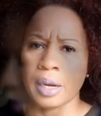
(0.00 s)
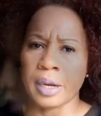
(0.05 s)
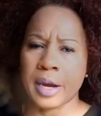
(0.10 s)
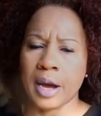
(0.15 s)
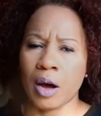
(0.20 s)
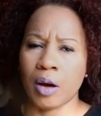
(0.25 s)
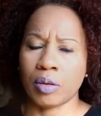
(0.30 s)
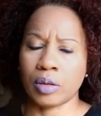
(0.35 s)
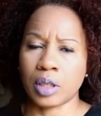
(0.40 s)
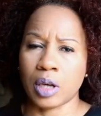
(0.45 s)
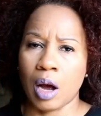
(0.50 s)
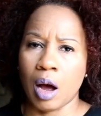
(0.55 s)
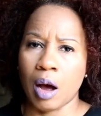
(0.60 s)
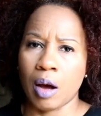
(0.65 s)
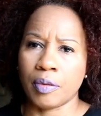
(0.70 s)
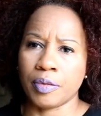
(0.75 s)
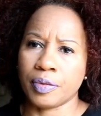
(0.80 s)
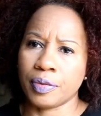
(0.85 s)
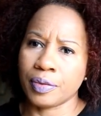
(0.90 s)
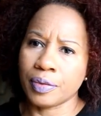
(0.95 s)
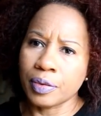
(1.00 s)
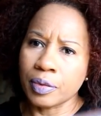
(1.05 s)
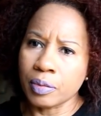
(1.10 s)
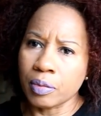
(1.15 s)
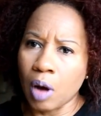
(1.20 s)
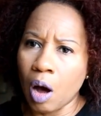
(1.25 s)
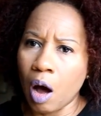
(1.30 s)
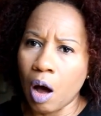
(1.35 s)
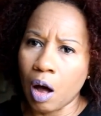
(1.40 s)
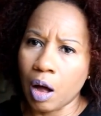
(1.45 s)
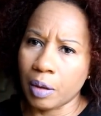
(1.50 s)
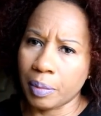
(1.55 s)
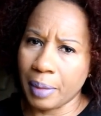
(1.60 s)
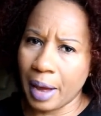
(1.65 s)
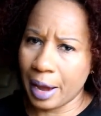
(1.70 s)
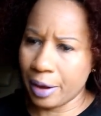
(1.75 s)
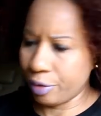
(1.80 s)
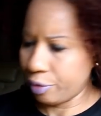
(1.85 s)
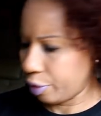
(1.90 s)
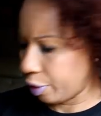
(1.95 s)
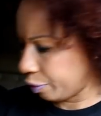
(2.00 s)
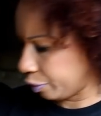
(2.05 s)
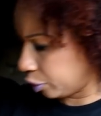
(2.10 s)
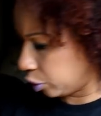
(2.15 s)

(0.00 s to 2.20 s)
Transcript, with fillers: in and out of all my thrift